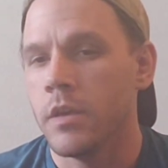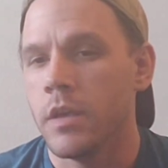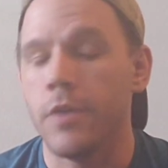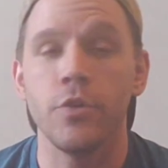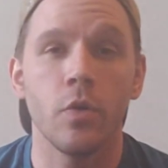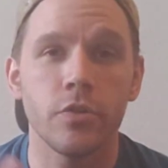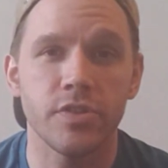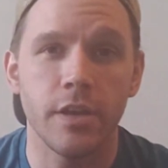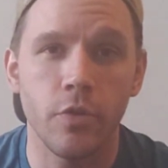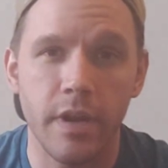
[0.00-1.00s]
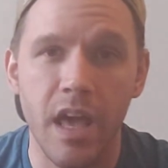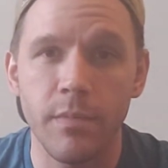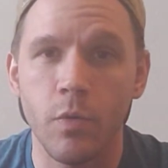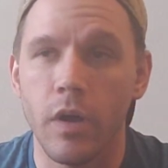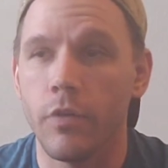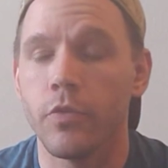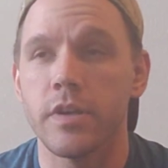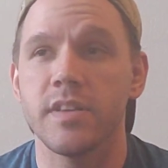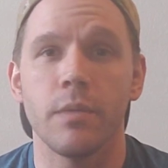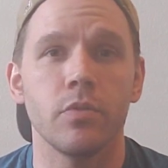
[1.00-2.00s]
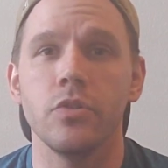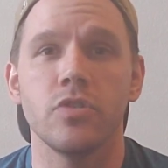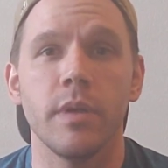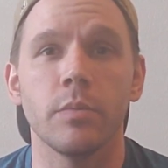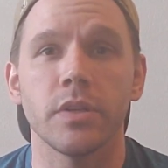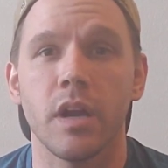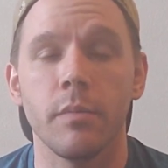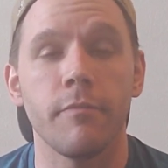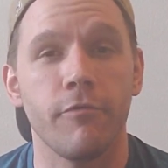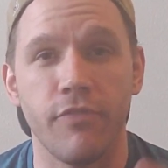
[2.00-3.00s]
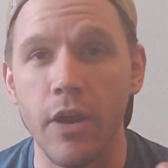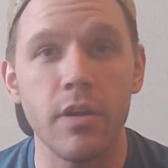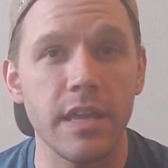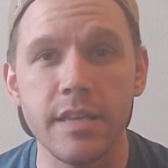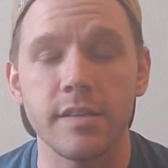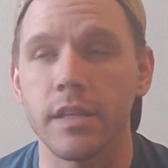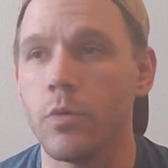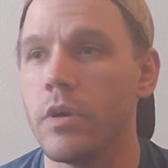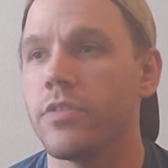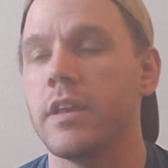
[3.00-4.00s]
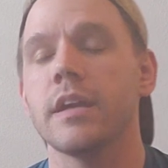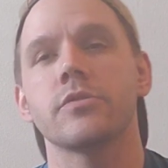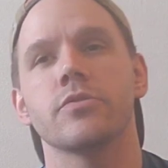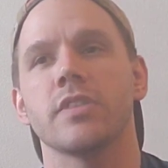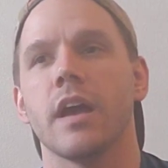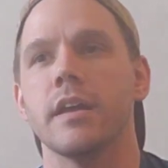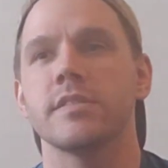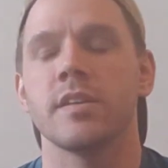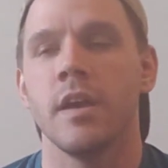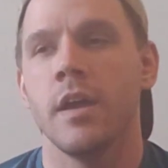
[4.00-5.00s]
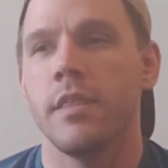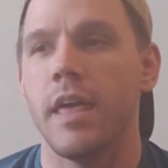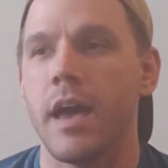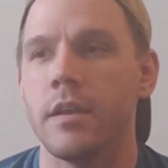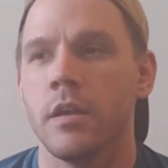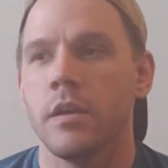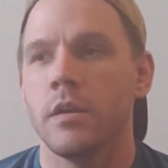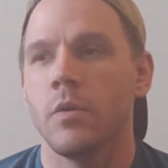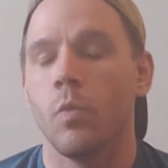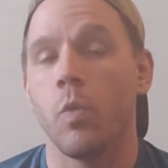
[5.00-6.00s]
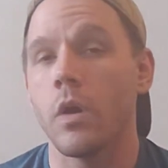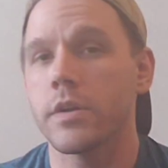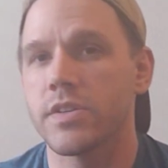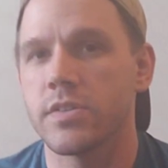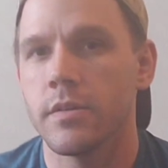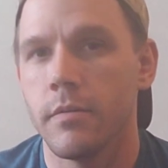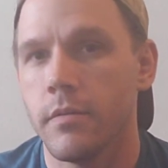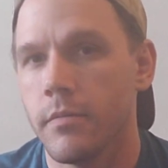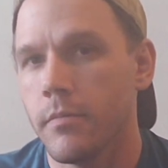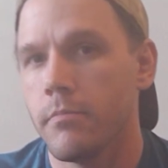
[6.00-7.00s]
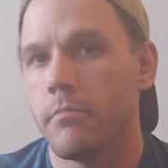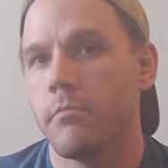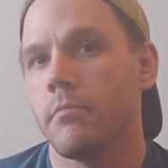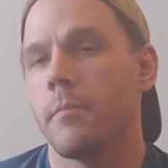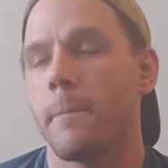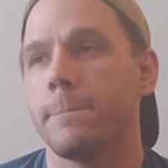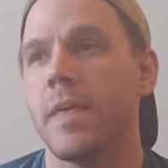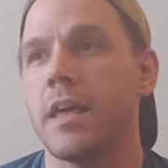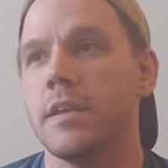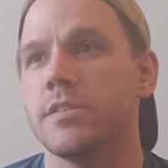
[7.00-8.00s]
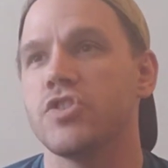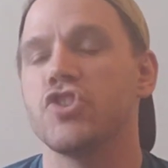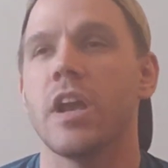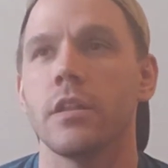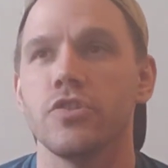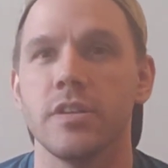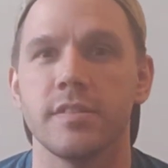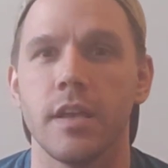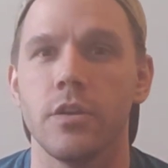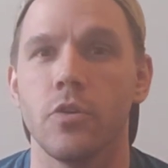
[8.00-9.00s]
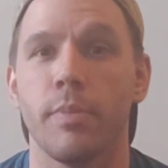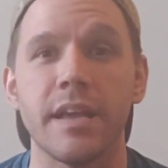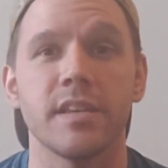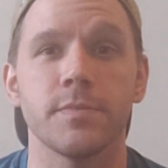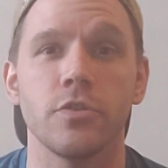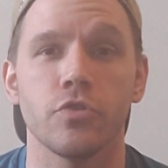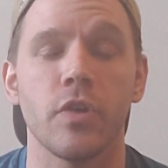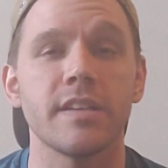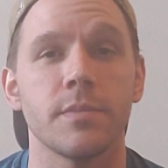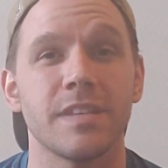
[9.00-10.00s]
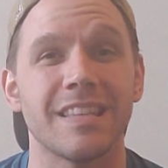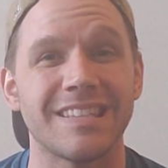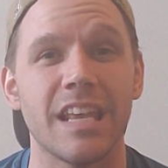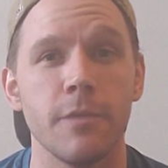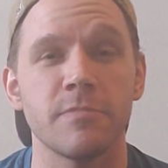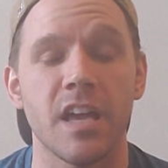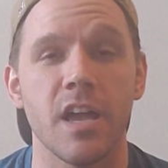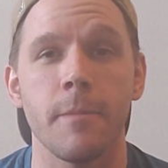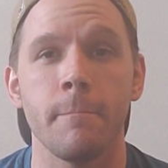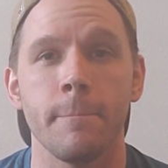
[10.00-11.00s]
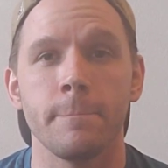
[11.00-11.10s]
If you understand your anatomy well, for example, you should be able to come up very easily with an exercise that works, that is challenging, say, your biceps and your triceps at the same time